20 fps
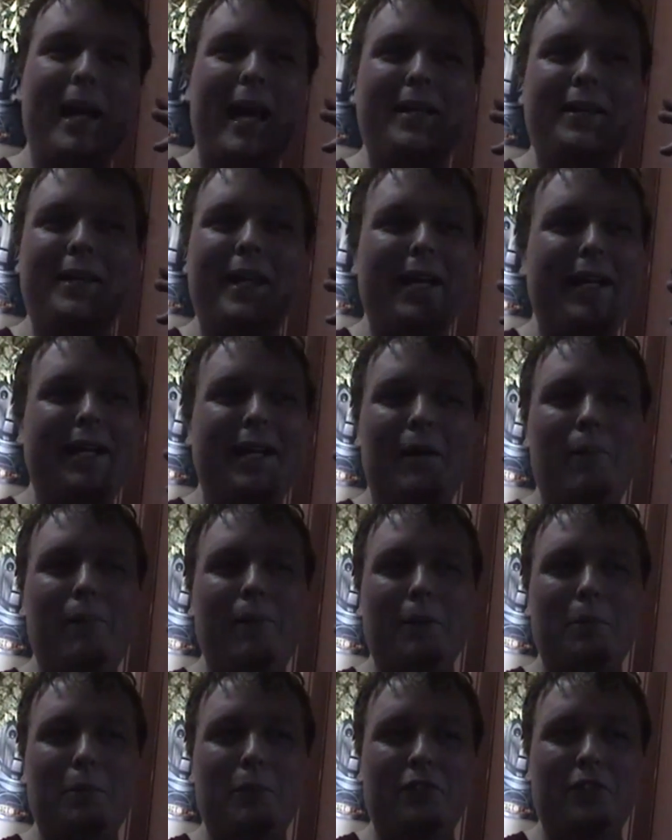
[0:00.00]
And then it
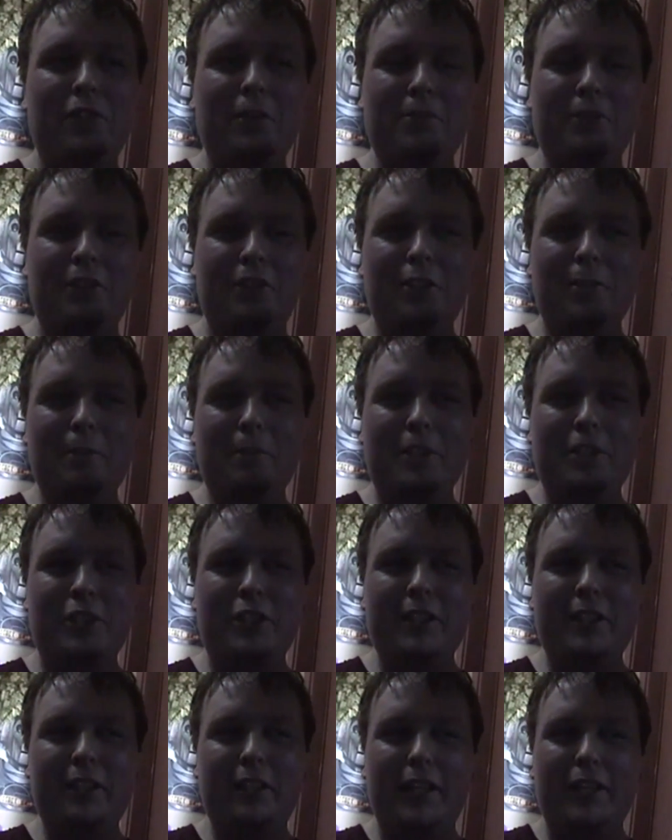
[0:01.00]
comes up with some stupid
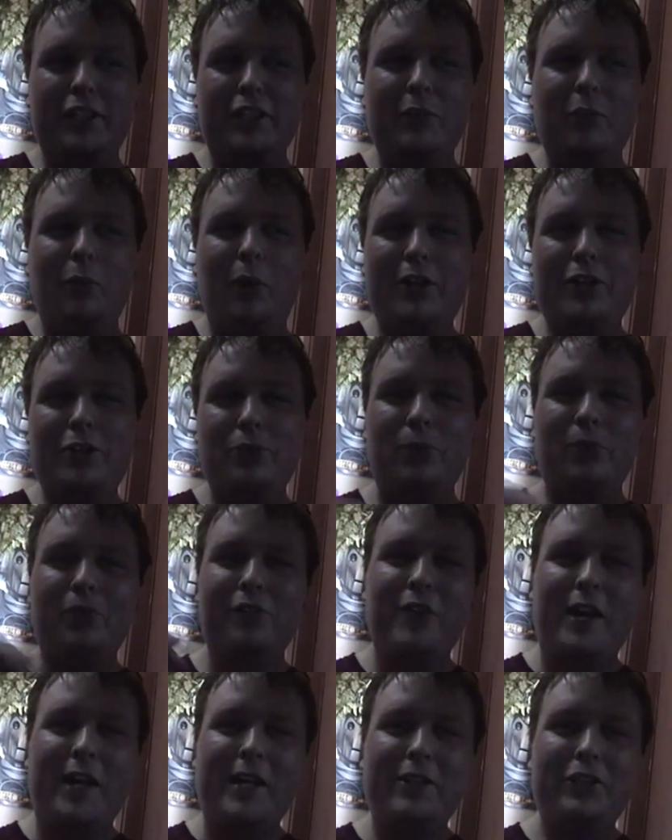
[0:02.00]
shit like she wants
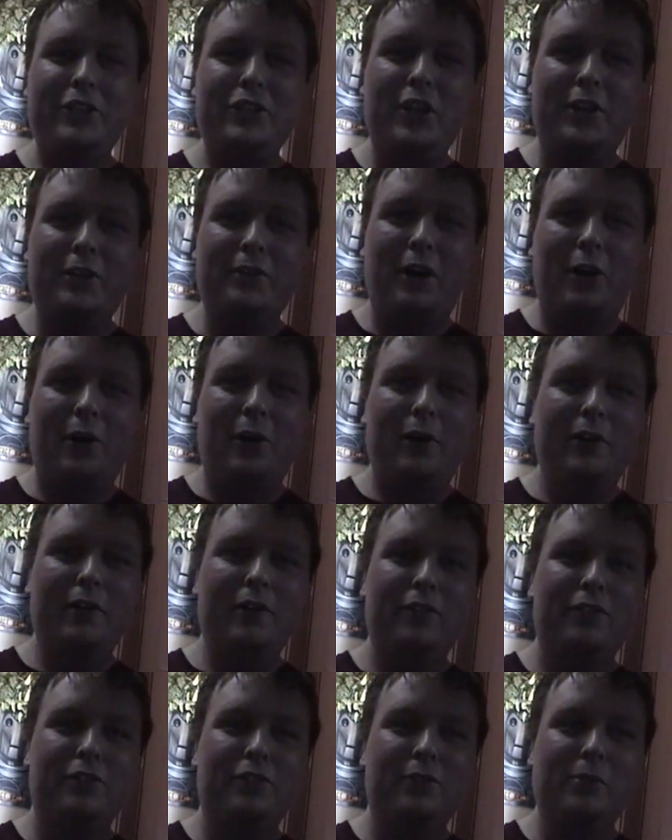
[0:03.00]
revenge on all
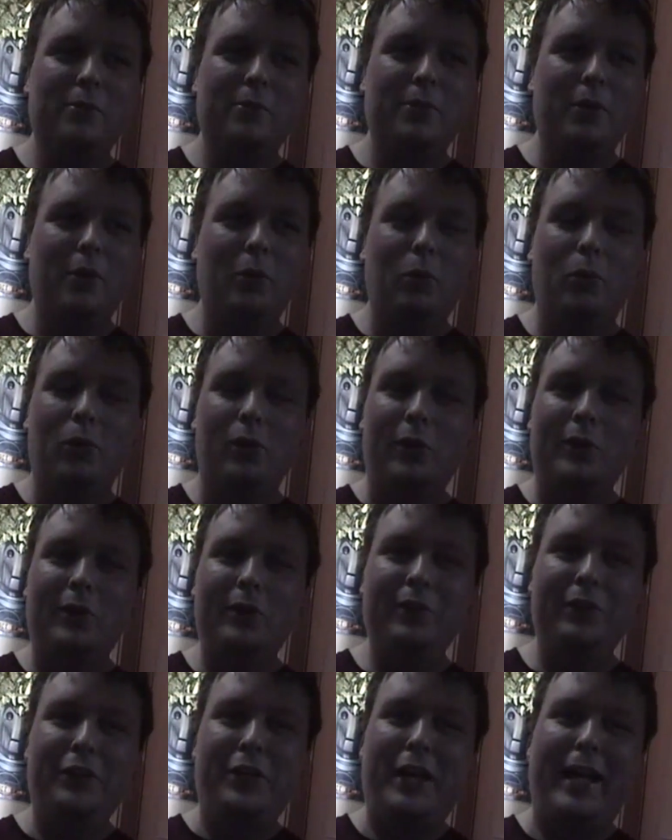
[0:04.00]
of the
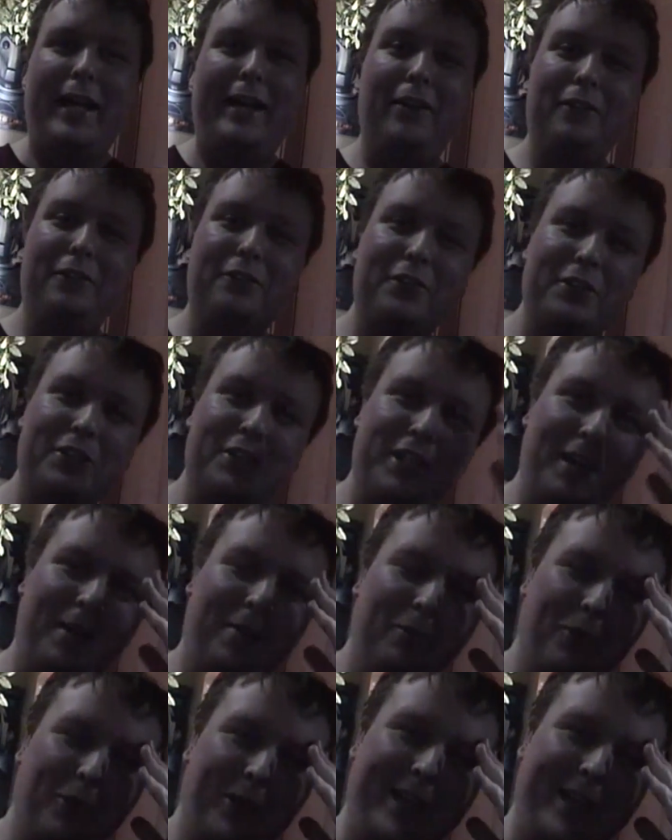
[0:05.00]
world now for some